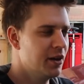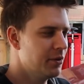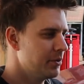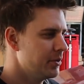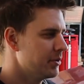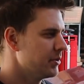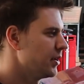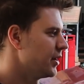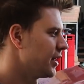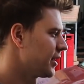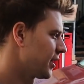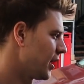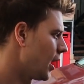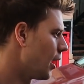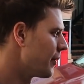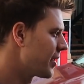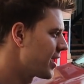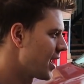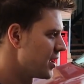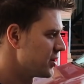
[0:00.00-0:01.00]
we were like,
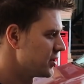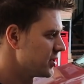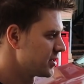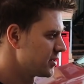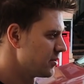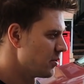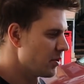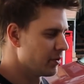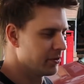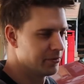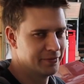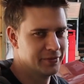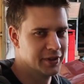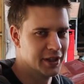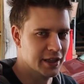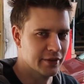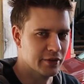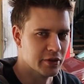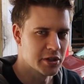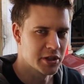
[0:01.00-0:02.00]
we can't just sort of
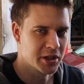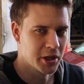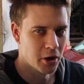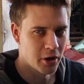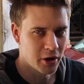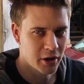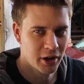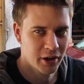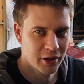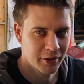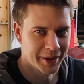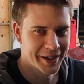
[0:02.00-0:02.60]
leave it stock.